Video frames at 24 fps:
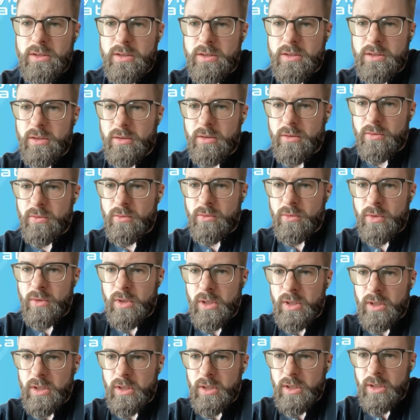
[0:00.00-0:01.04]
So
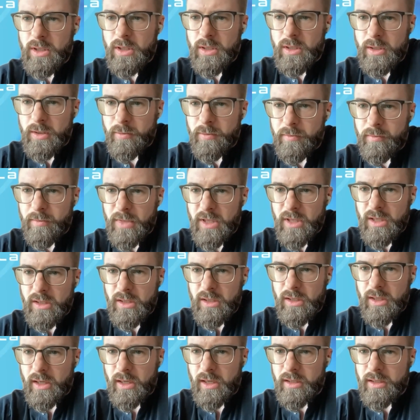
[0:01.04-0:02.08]
um,
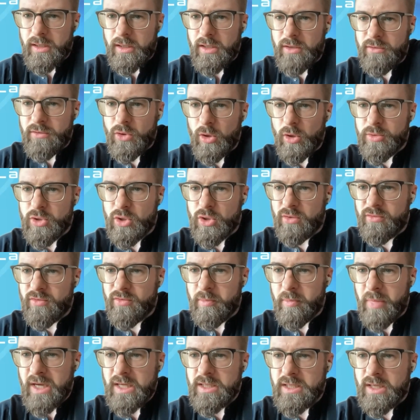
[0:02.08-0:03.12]
yeah, if you observe
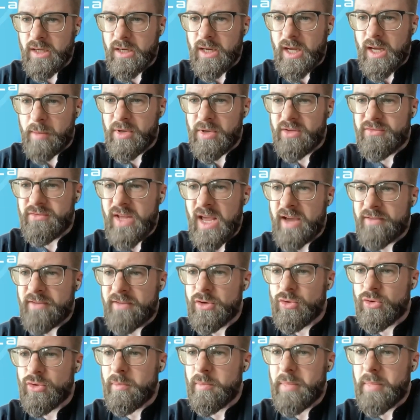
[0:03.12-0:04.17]
a baseline uplift
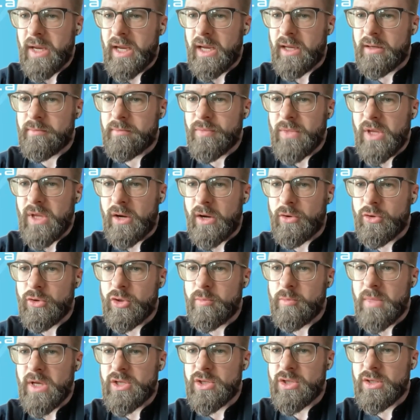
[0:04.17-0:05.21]
after a campaign, how do
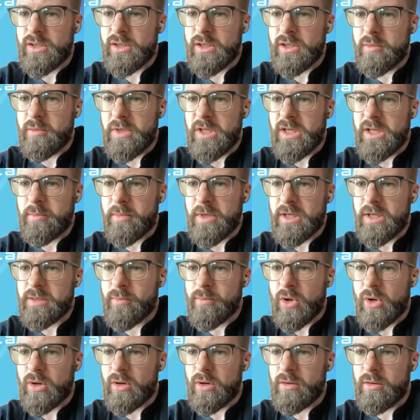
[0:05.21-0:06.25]
you measure it in a media mix
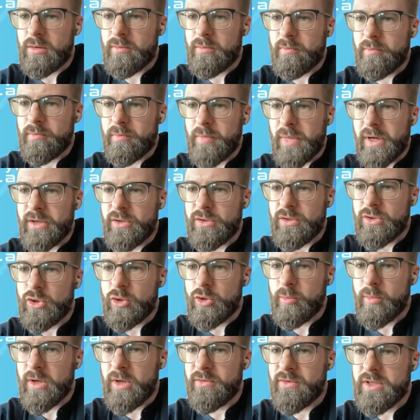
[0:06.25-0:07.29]
model? Are you in
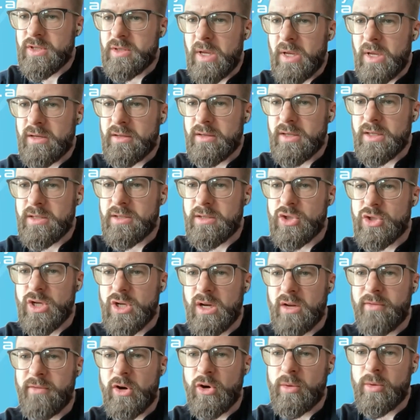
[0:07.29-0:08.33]
cumulative spend as a
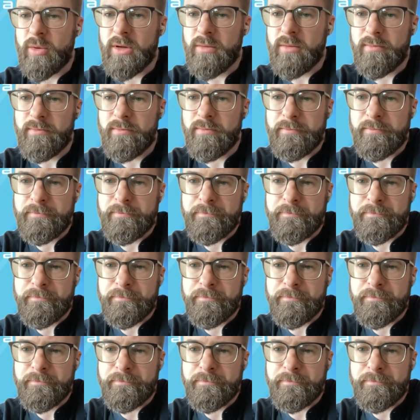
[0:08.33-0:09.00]
channel variable?